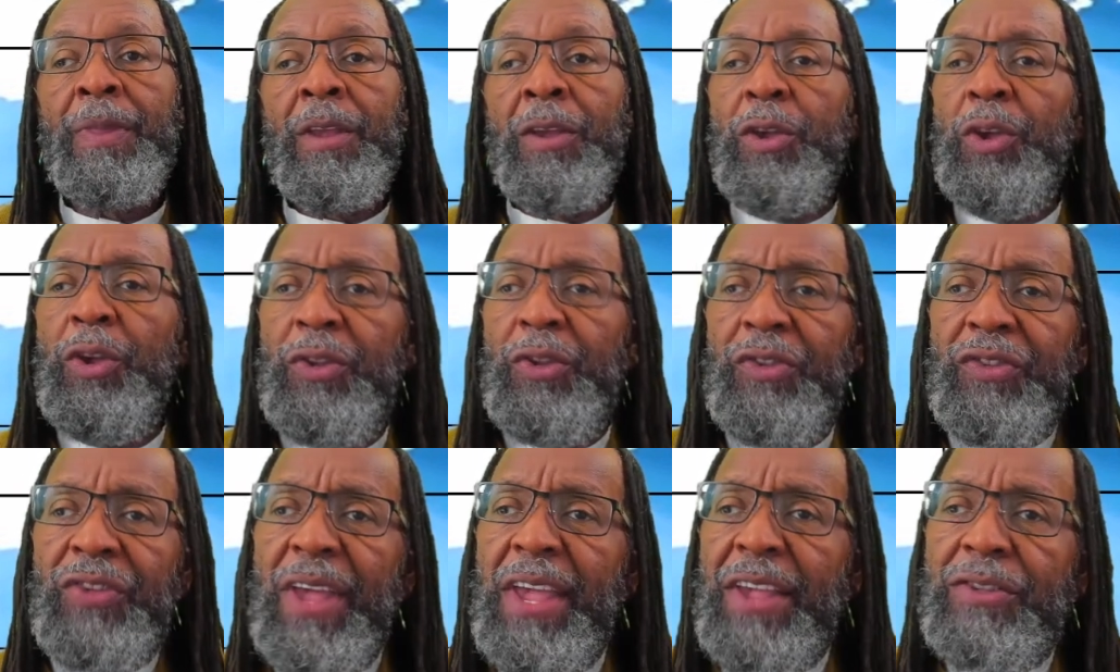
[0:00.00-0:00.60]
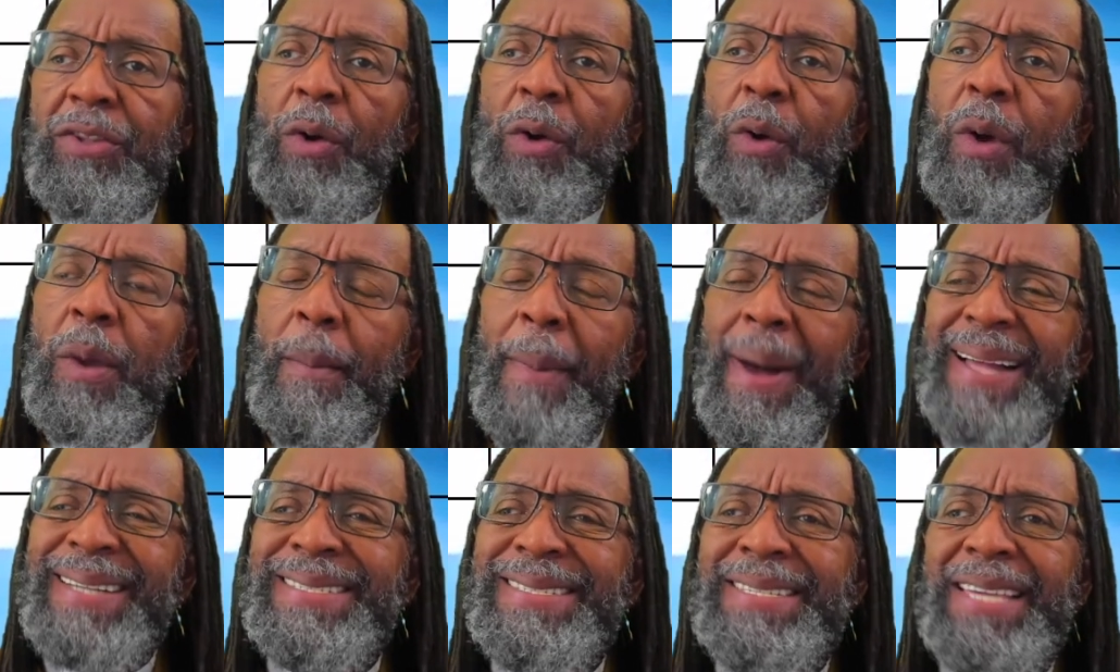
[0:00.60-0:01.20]
You see, so we
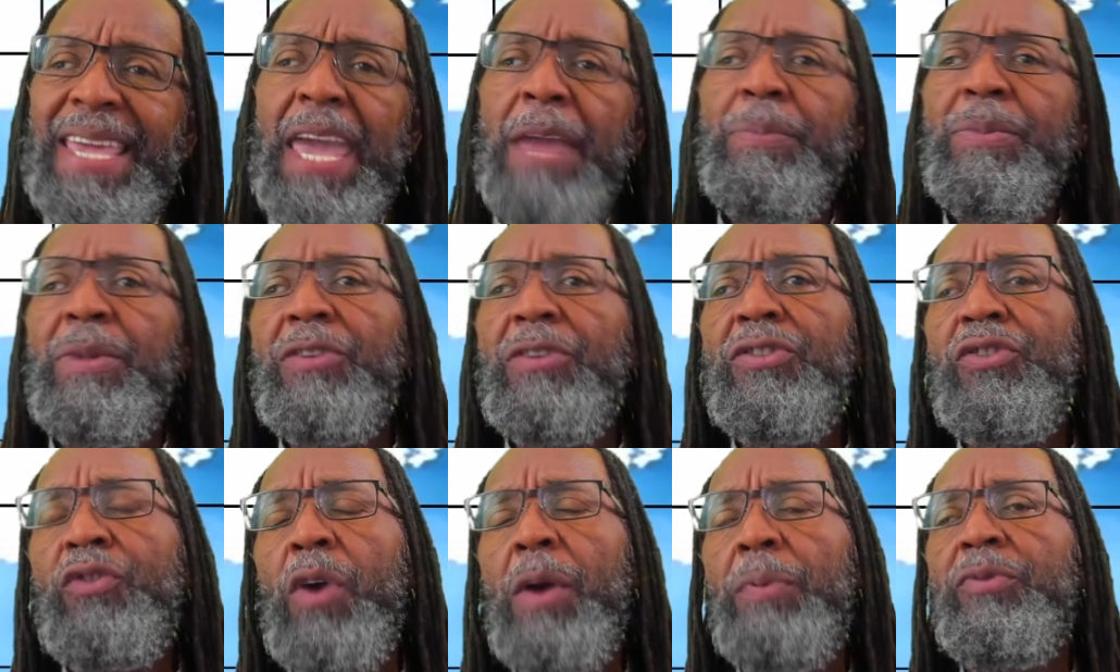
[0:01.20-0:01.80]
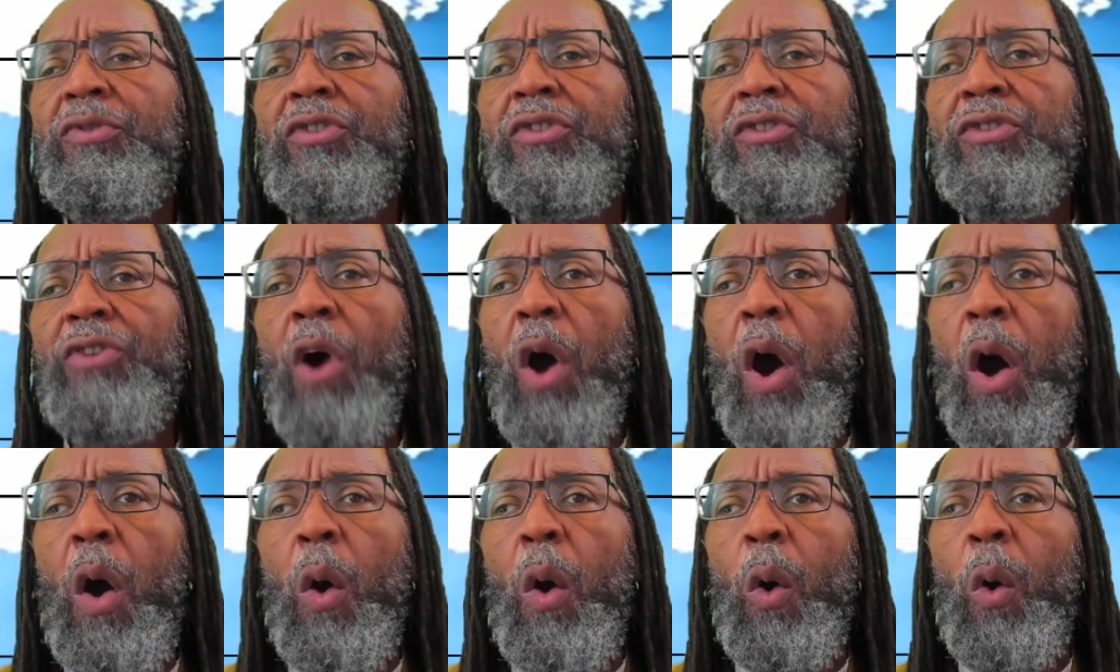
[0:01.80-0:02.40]
must keep the scriptures
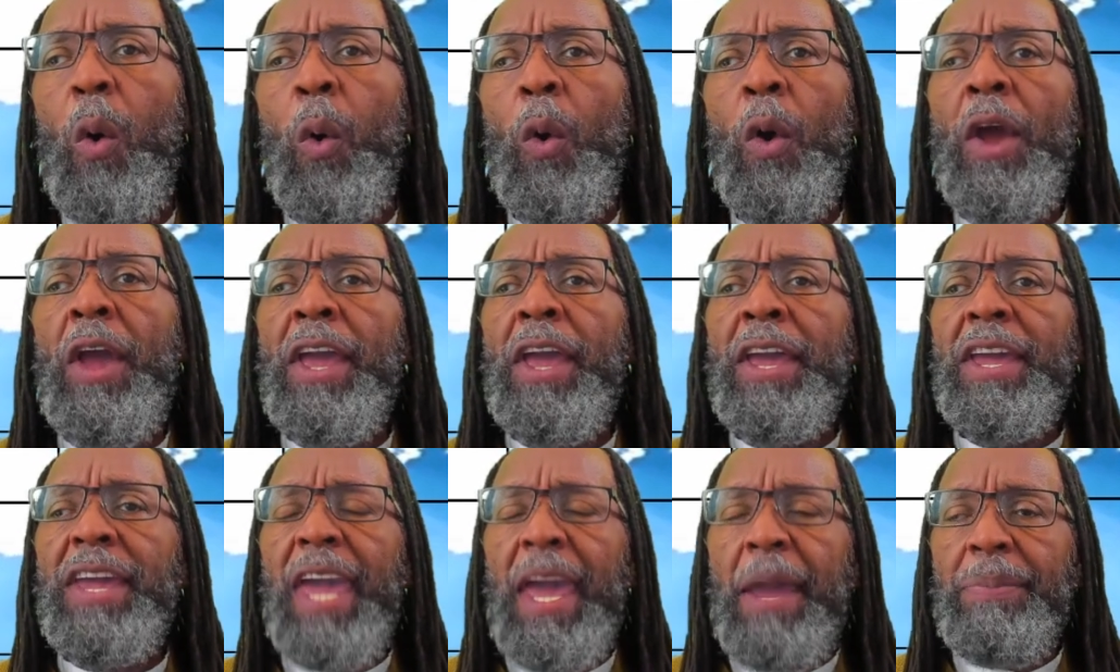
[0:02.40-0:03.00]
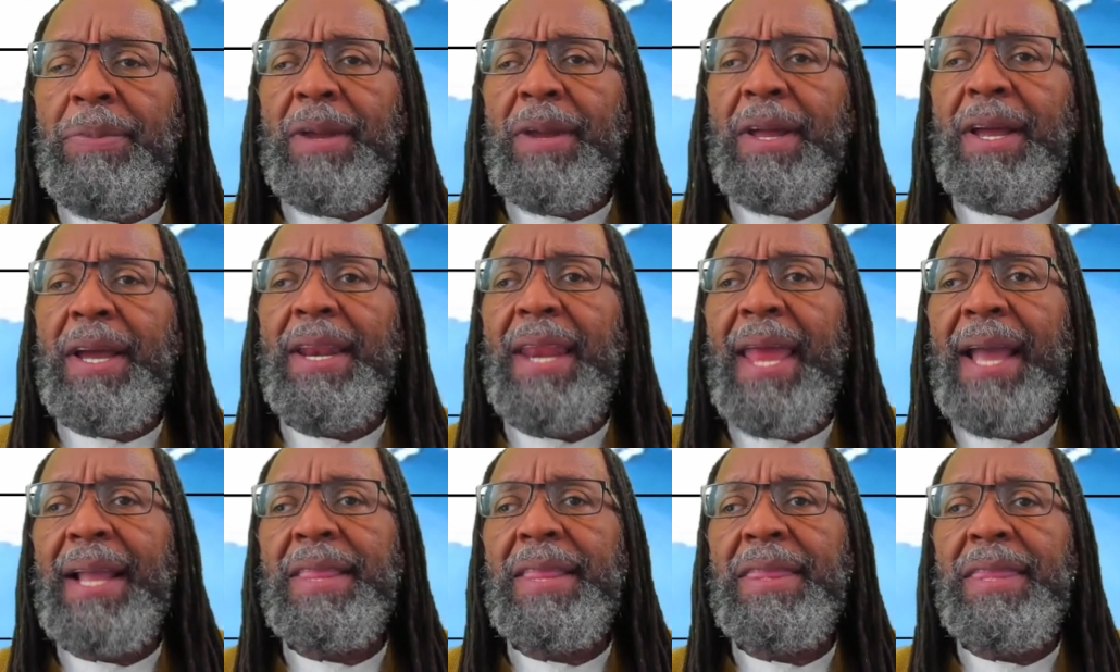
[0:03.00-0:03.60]
whole, keep the
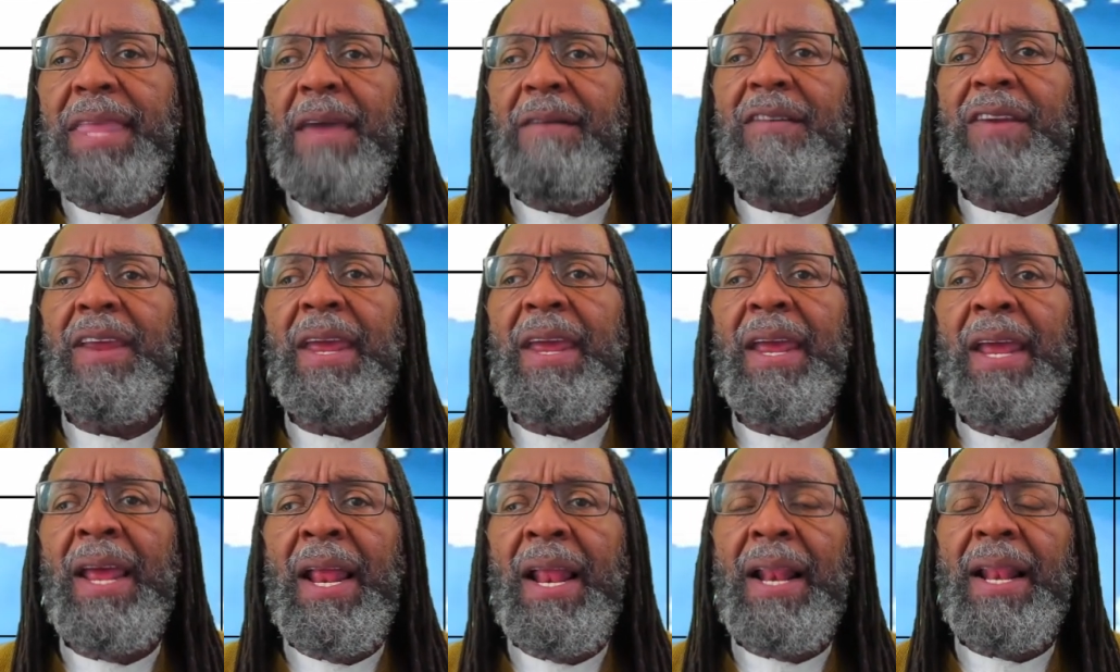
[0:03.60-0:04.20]
connectivity.